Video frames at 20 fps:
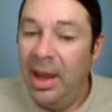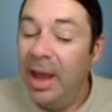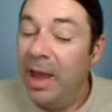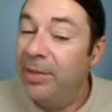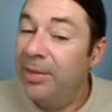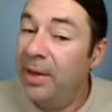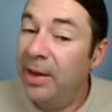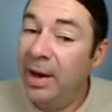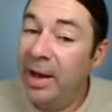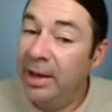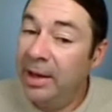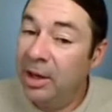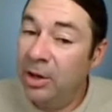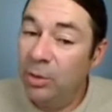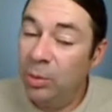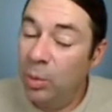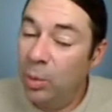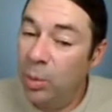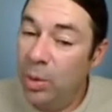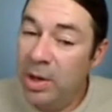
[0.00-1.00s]
And then I
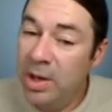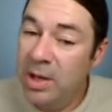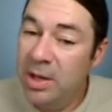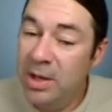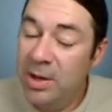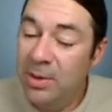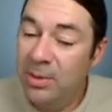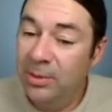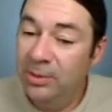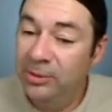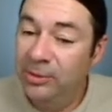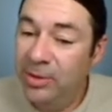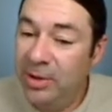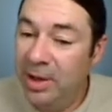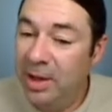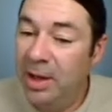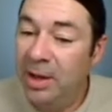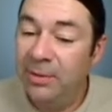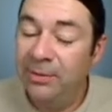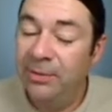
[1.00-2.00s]
can reuse
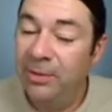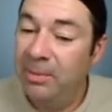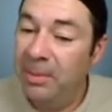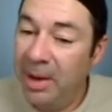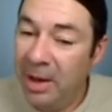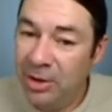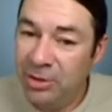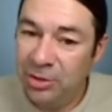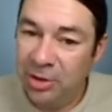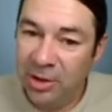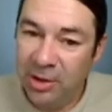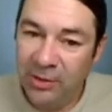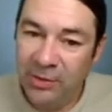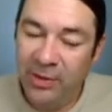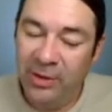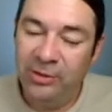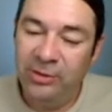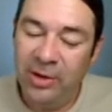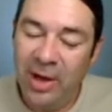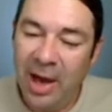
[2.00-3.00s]
the information
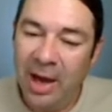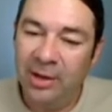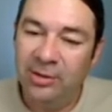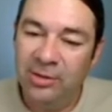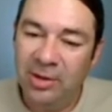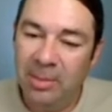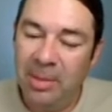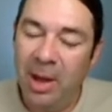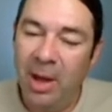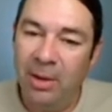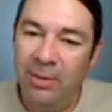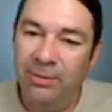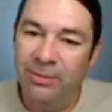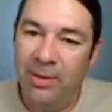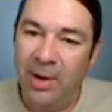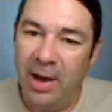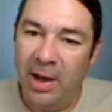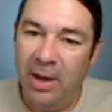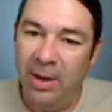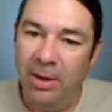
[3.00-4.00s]
in this XML
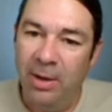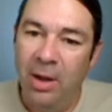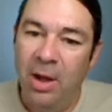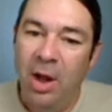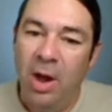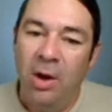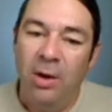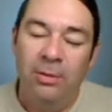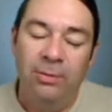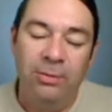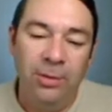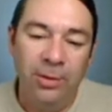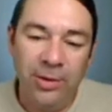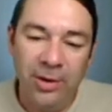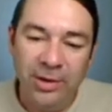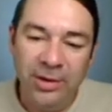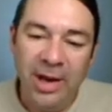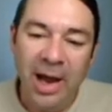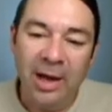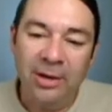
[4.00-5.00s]
file for
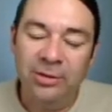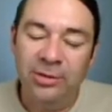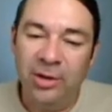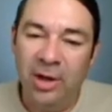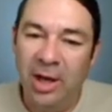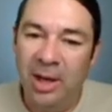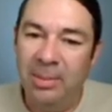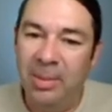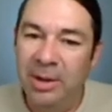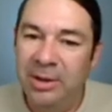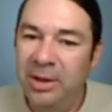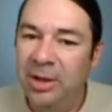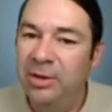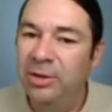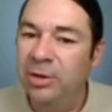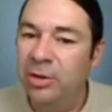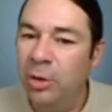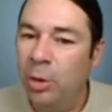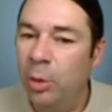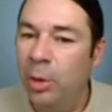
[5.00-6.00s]
the next time I
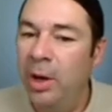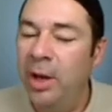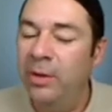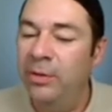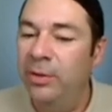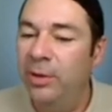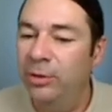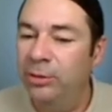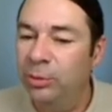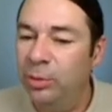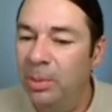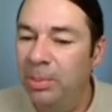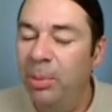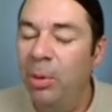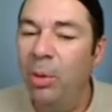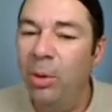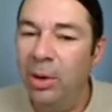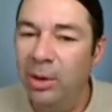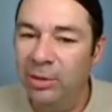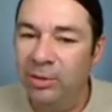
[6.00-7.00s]
need to create this
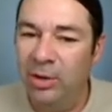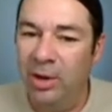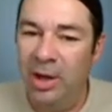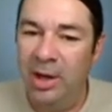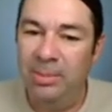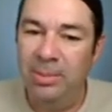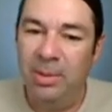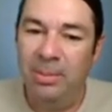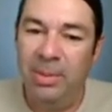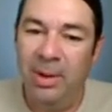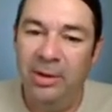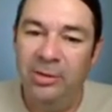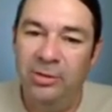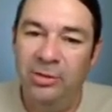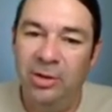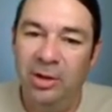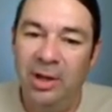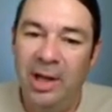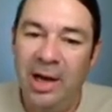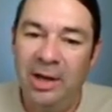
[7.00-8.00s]
report type by
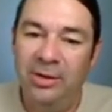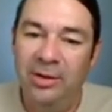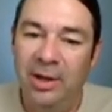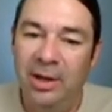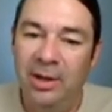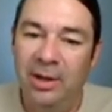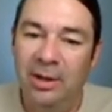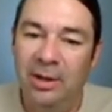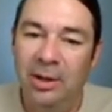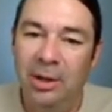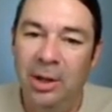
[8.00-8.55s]
selecting